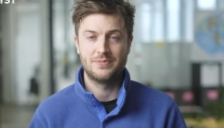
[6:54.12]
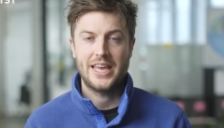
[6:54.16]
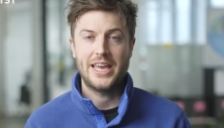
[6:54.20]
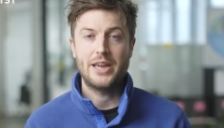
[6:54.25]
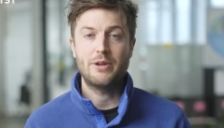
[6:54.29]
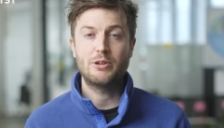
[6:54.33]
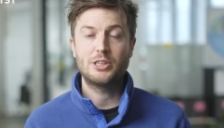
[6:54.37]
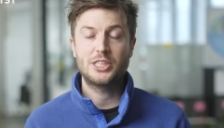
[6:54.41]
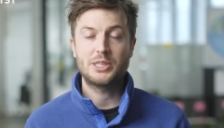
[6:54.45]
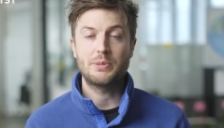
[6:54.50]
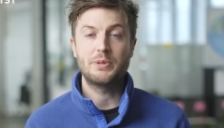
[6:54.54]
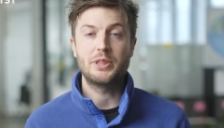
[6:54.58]

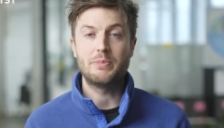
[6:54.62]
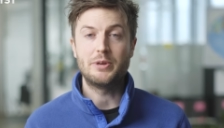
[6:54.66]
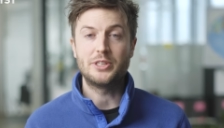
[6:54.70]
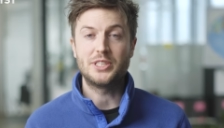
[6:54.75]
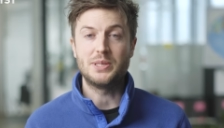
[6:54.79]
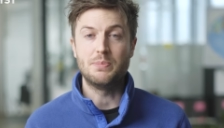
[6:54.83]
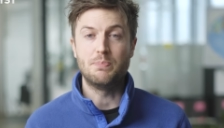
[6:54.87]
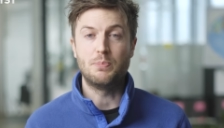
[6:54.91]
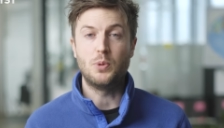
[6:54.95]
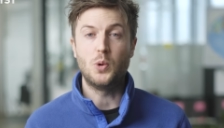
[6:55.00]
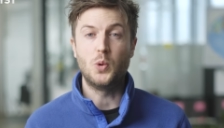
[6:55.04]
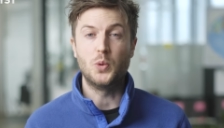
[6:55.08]
Here are some of the
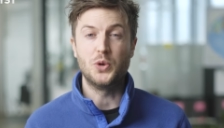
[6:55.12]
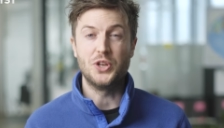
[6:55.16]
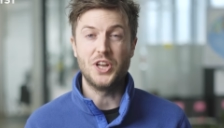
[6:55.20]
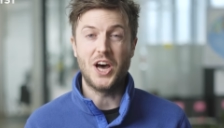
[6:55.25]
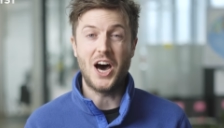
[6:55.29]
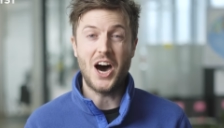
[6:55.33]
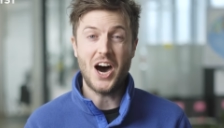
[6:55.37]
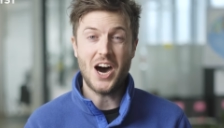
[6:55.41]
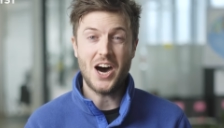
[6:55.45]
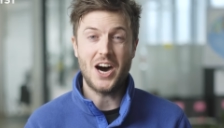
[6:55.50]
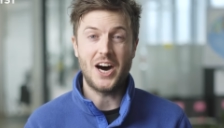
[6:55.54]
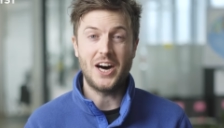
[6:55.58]
most important
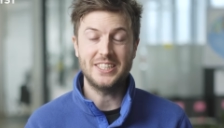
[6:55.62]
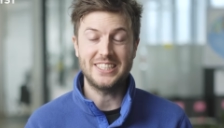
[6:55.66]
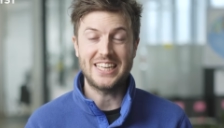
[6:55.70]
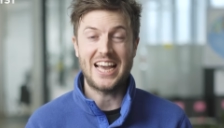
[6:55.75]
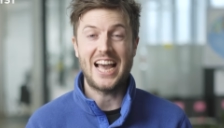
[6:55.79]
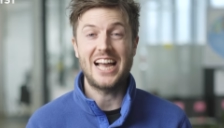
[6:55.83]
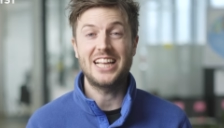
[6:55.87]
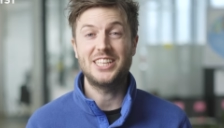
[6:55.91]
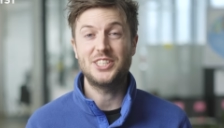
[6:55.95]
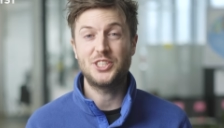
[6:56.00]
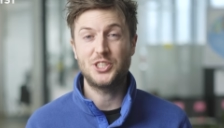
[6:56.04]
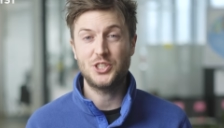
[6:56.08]
hard
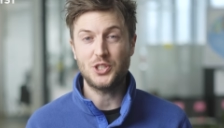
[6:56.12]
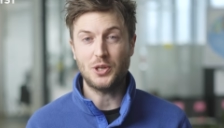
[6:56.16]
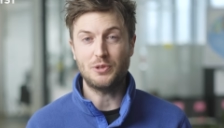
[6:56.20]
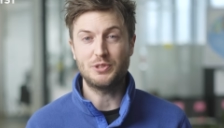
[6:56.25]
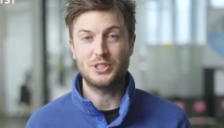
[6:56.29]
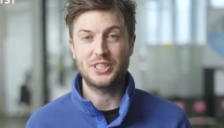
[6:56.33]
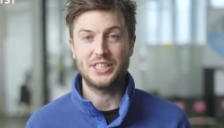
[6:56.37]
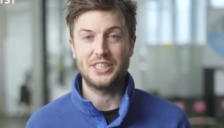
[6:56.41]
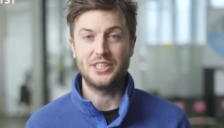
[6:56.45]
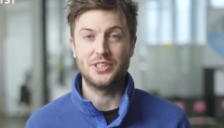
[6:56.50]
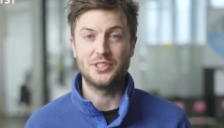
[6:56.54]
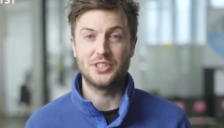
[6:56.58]
and soft
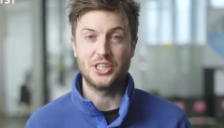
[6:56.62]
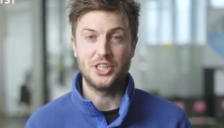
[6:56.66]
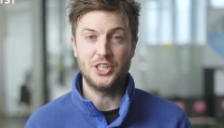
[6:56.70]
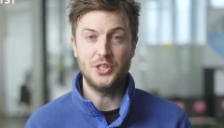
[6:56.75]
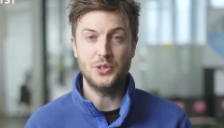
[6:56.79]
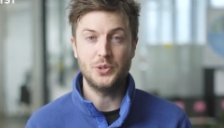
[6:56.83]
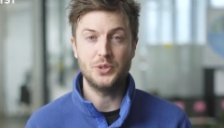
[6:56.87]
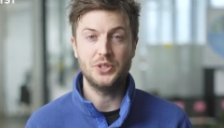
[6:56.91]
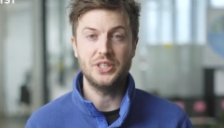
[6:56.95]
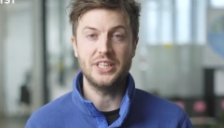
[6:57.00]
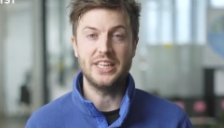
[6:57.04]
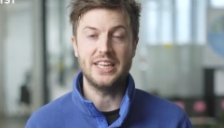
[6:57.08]
skills that
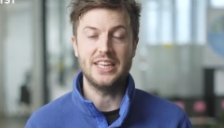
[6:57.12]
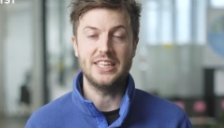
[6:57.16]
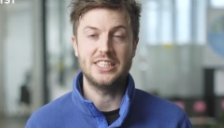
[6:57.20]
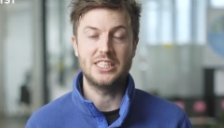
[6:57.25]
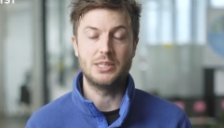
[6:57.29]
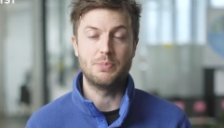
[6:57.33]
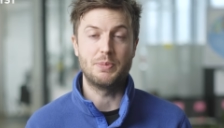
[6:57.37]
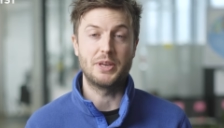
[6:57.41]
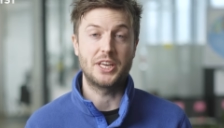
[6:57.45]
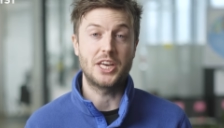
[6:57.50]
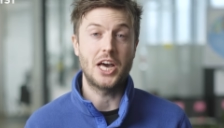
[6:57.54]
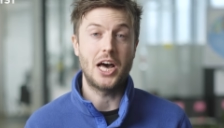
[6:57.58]
you'll need
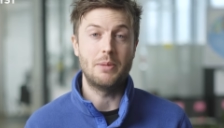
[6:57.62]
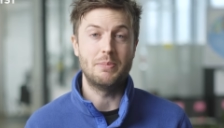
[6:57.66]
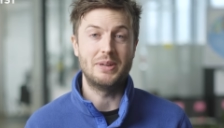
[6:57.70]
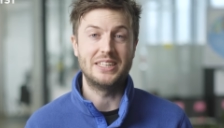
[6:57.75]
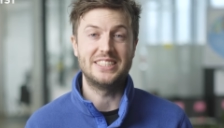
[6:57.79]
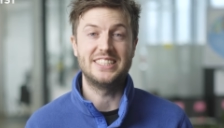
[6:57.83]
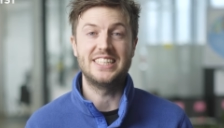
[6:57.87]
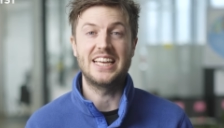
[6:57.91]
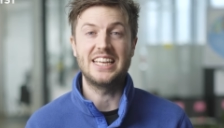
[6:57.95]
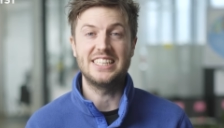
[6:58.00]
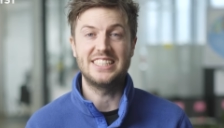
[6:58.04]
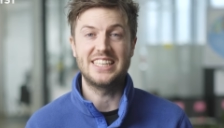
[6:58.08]
to become a
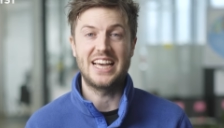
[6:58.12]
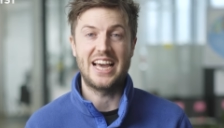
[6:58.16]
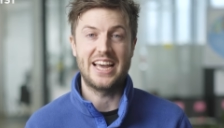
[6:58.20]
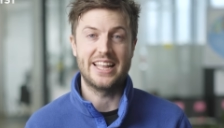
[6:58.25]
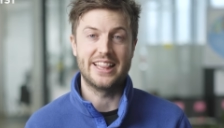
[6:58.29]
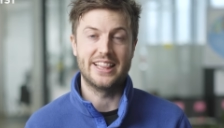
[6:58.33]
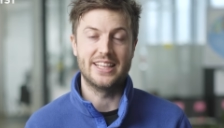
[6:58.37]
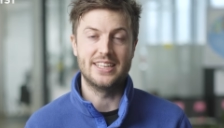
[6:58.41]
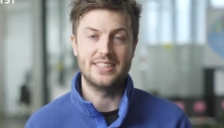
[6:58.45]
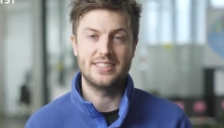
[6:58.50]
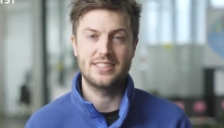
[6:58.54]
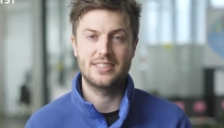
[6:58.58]
data
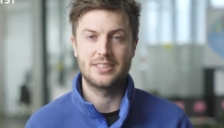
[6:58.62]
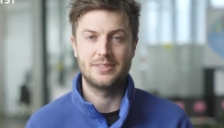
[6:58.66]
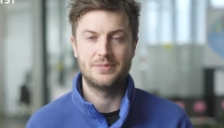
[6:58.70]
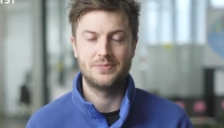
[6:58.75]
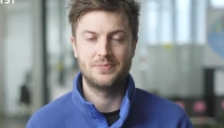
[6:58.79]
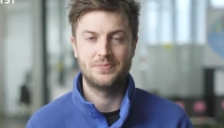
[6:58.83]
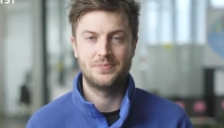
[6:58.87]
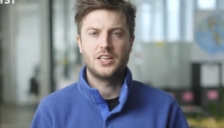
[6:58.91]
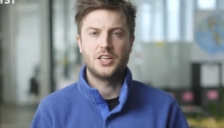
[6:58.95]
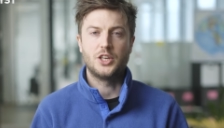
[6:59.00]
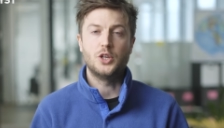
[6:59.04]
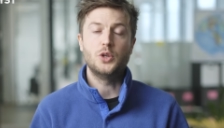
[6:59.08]
analyst.
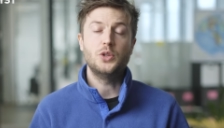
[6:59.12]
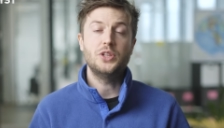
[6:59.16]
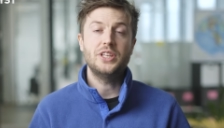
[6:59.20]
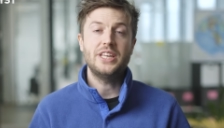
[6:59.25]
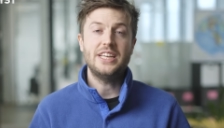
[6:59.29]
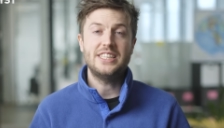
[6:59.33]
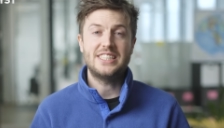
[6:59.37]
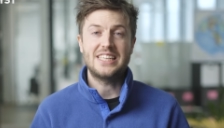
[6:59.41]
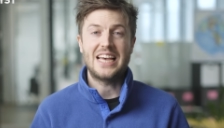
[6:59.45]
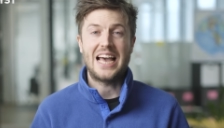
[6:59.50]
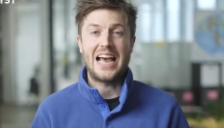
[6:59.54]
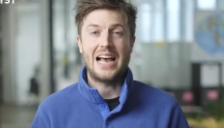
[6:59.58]
You'll
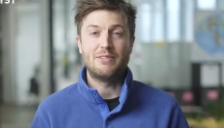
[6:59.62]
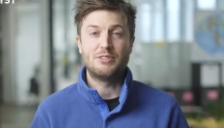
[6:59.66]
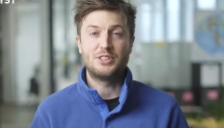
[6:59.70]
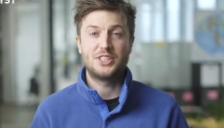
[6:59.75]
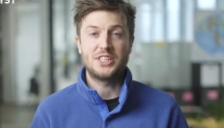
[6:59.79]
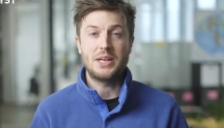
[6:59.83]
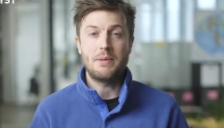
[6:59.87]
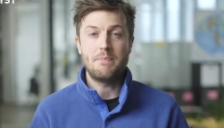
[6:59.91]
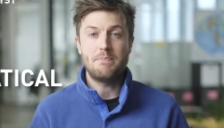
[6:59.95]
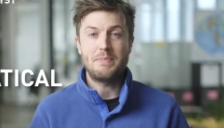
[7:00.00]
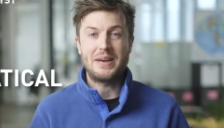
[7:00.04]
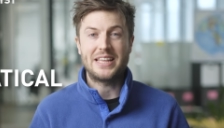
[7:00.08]
need to have
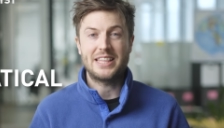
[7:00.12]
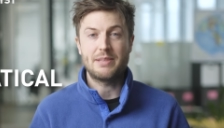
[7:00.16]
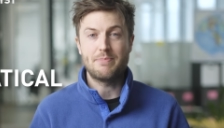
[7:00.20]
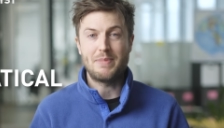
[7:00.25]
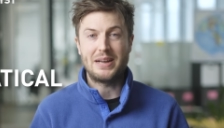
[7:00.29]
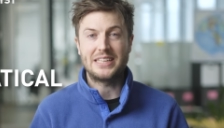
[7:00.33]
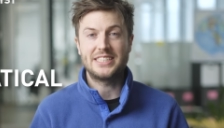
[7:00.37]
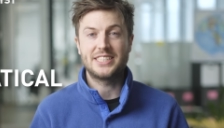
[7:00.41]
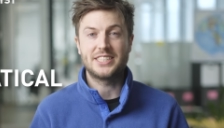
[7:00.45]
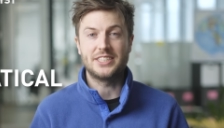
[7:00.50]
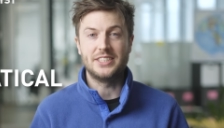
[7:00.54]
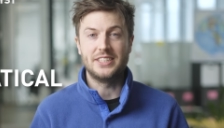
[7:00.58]
some
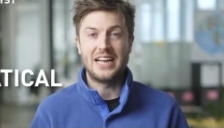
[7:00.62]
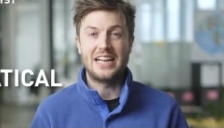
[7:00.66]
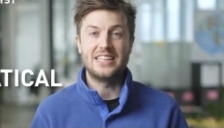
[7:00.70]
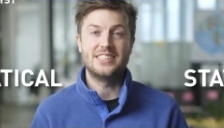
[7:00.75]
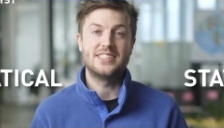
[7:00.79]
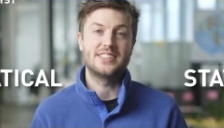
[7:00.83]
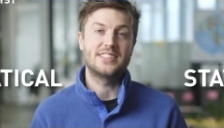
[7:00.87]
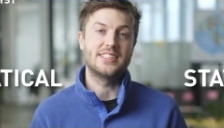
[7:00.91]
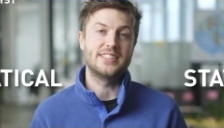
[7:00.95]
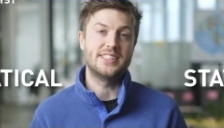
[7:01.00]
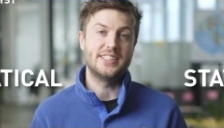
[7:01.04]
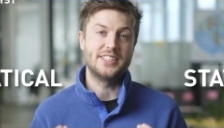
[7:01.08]
mathematical and
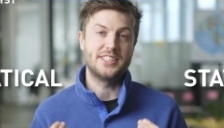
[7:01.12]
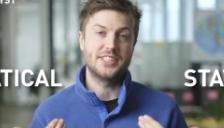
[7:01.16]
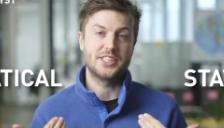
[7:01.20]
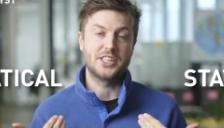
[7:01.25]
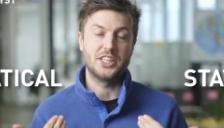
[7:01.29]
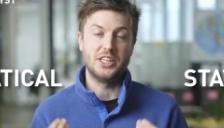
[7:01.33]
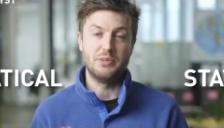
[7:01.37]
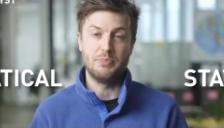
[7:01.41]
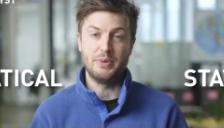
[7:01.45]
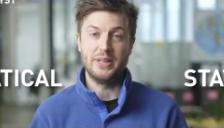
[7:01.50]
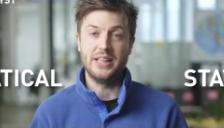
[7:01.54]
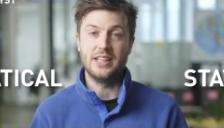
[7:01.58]

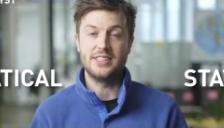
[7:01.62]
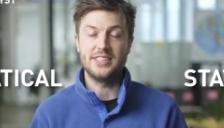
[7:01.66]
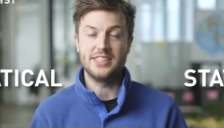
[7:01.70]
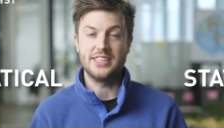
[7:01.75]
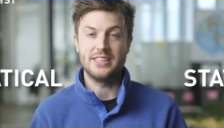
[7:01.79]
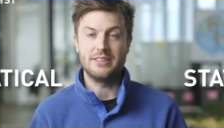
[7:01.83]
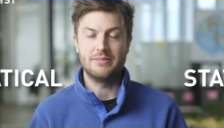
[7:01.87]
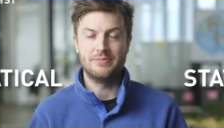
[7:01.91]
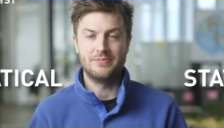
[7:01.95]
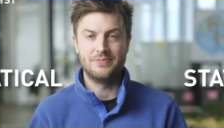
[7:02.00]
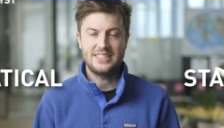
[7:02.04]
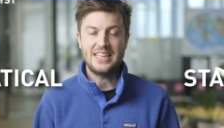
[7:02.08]
statistical ability.